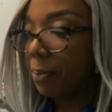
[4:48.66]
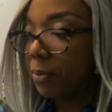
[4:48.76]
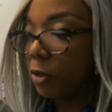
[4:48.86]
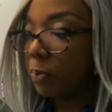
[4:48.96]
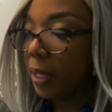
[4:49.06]

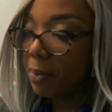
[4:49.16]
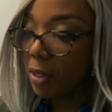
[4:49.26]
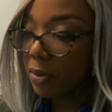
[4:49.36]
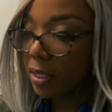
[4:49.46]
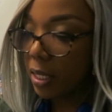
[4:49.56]
you play
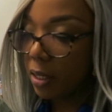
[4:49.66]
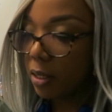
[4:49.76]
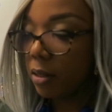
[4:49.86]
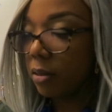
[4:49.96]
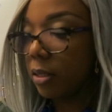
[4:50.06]
music,
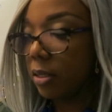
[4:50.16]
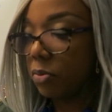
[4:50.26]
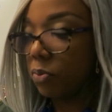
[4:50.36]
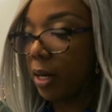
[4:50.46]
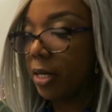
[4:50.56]
is
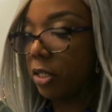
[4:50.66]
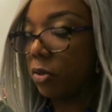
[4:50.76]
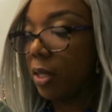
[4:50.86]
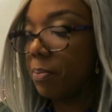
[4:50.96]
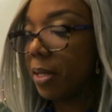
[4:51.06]
what I
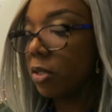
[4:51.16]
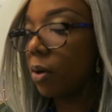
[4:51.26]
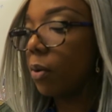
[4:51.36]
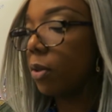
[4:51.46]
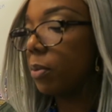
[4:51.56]
do. They mix
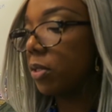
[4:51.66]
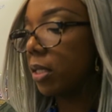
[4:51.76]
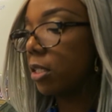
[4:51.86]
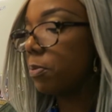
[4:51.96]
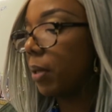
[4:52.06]
around while the
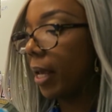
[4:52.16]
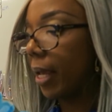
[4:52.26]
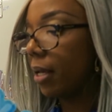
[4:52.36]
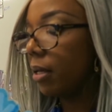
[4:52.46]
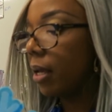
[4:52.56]
music is
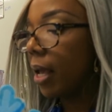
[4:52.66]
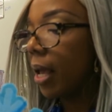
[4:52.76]
playing.